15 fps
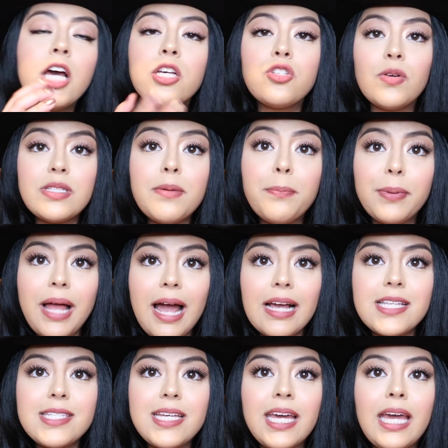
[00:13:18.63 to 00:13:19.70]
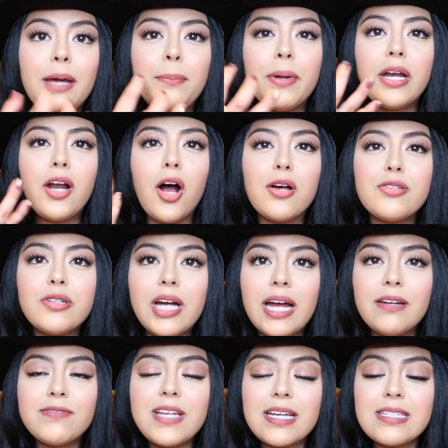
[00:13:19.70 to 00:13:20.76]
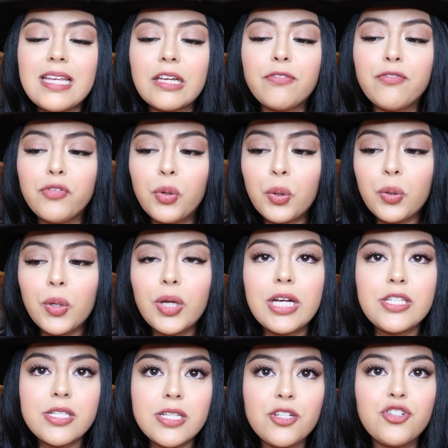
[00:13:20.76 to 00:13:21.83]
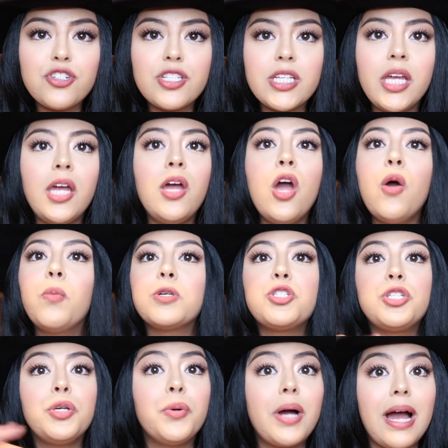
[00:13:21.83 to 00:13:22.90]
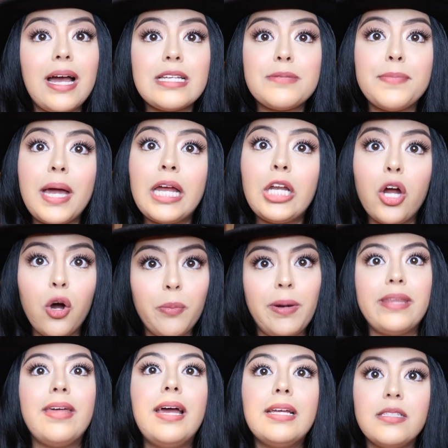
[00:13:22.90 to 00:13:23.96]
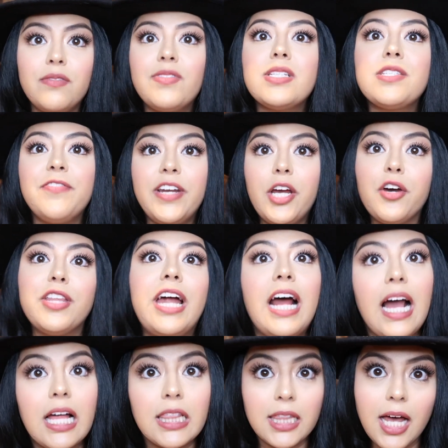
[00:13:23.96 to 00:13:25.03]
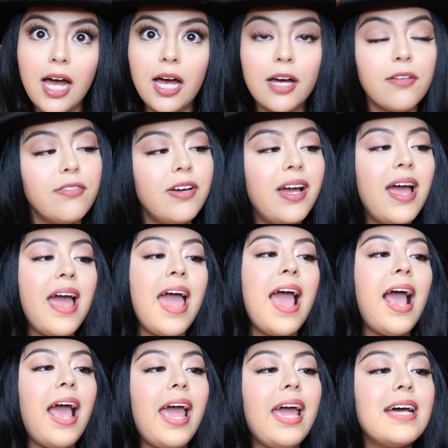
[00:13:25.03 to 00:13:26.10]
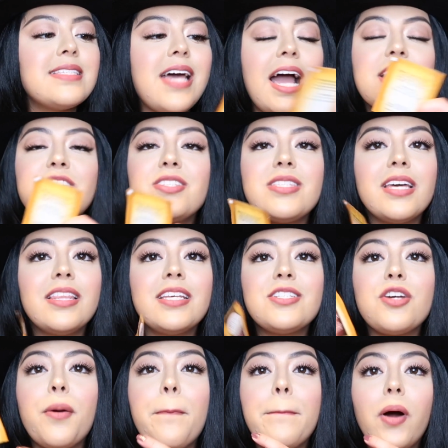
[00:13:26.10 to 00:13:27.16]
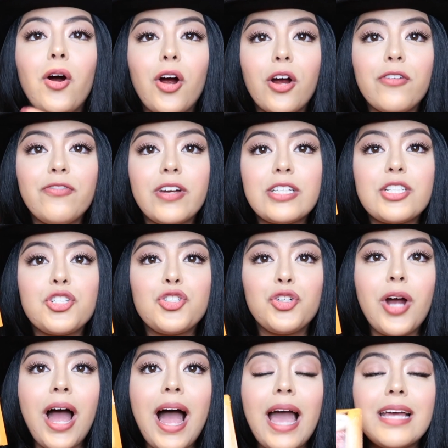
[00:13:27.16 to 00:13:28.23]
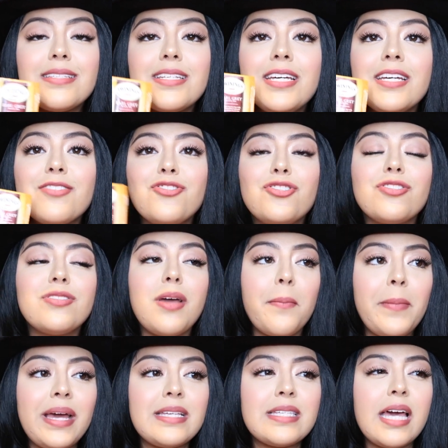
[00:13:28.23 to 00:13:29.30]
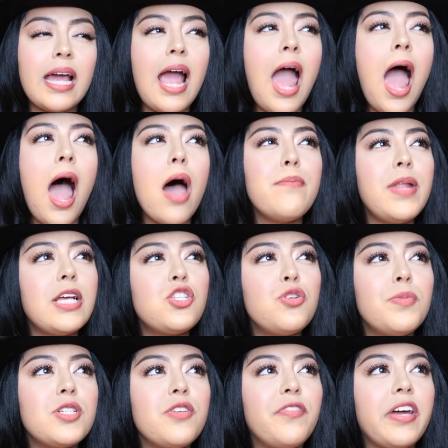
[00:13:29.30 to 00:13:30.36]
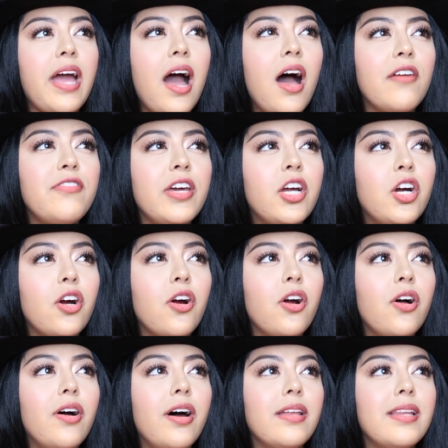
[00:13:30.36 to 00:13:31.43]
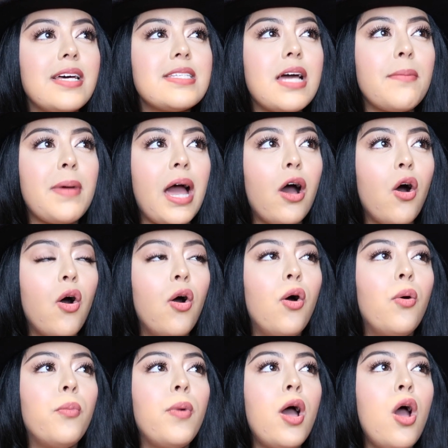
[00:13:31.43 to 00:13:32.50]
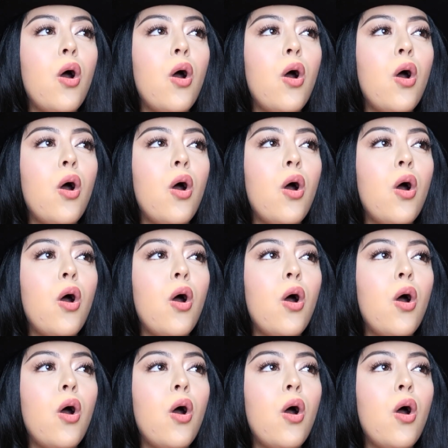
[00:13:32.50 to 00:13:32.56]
So it's a black tea, but it also kind of tastes like floral and citrusy, which you guys may know by the end of this video that I love. And I just think these are perfect to try. Tea is just amazing. I'm not too much of a coffee girl unless I'm at home